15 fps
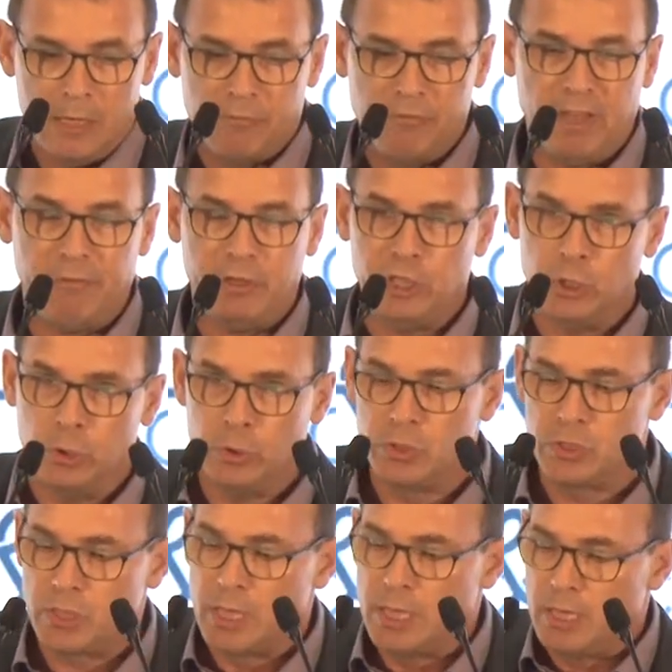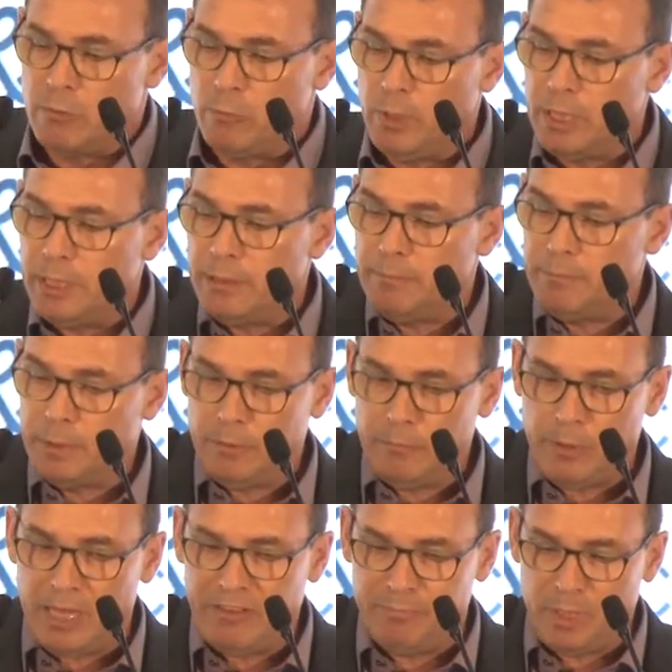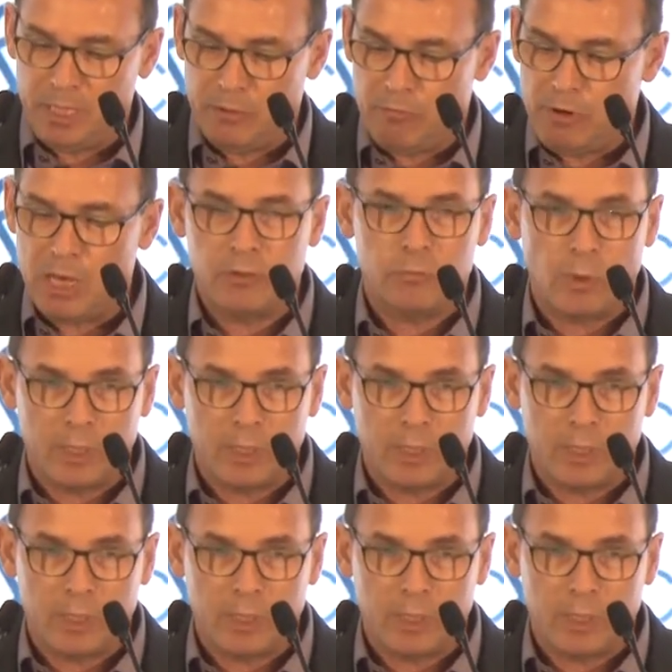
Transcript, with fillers: Revenues were, have been around